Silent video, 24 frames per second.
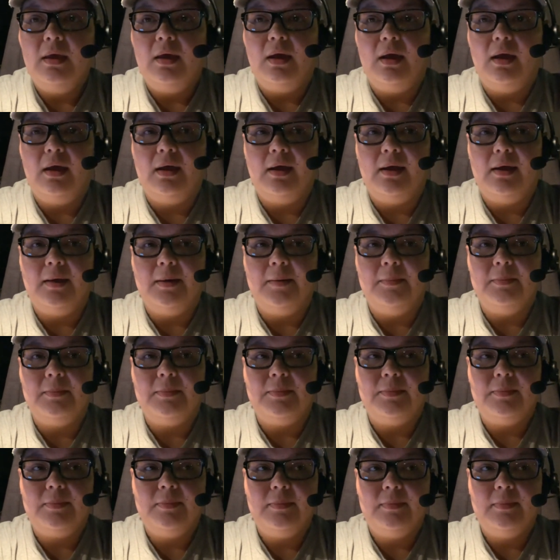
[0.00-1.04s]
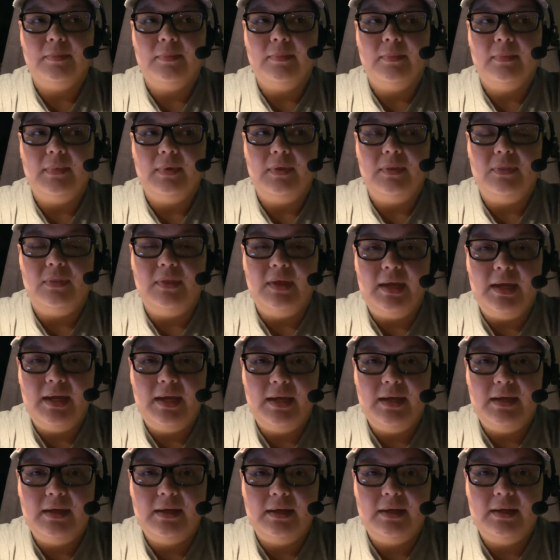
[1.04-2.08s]
Um,
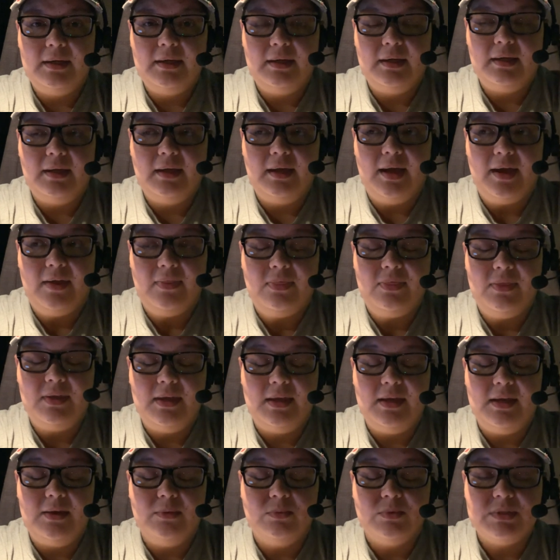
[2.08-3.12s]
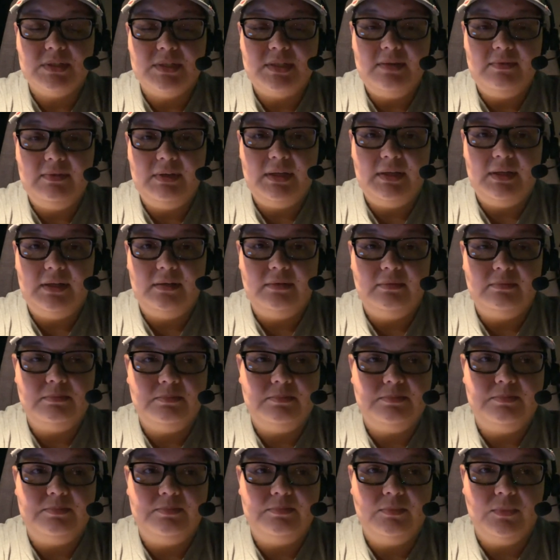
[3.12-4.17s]
they at the
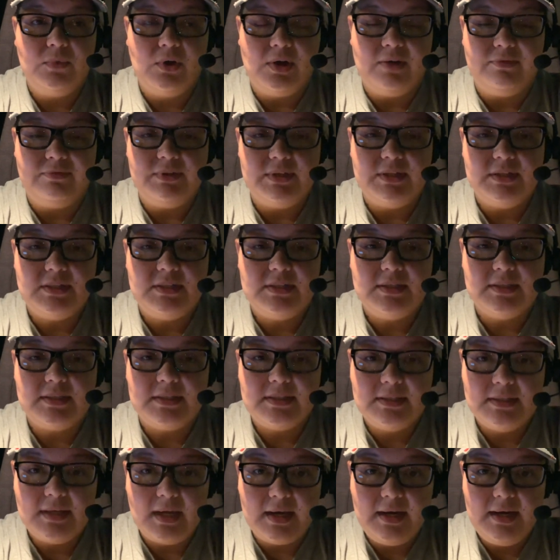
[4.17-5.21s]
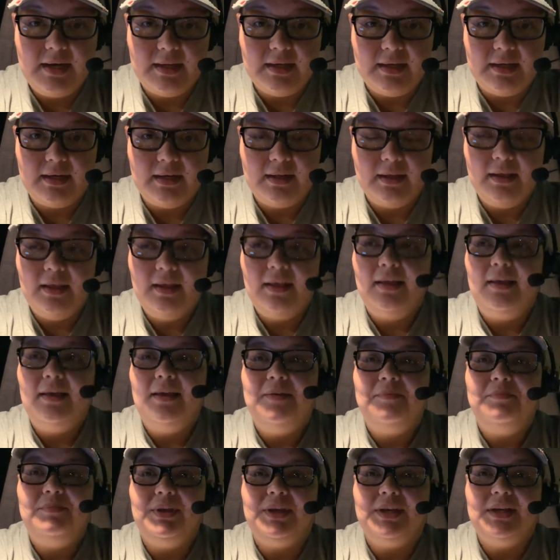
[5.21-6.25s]
receiving office decided
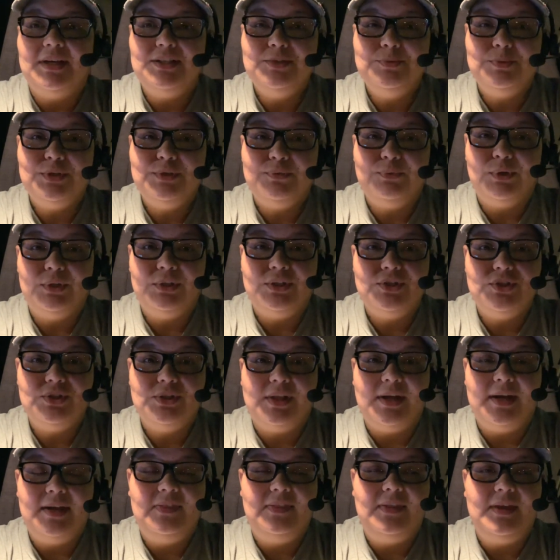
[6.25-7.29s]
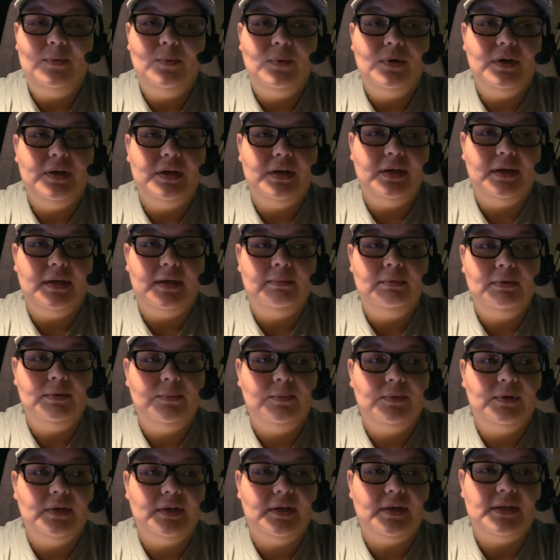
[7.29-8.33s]
because it was 4th of July, they weren't going to come to
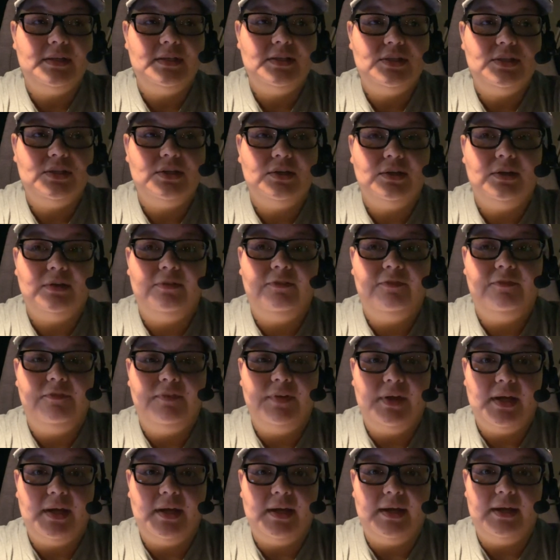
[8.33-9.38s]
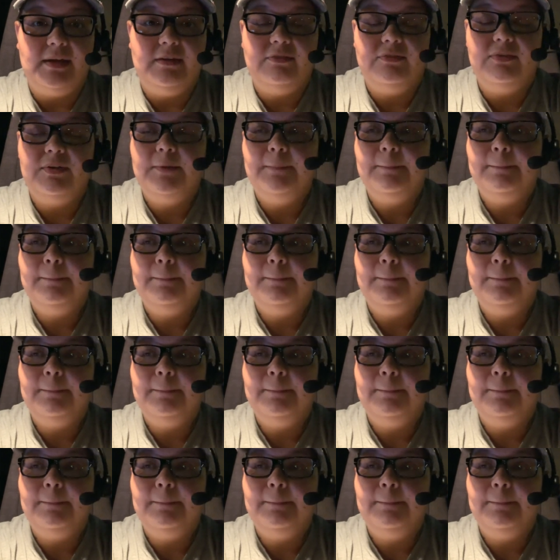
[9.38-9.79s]
work until 5.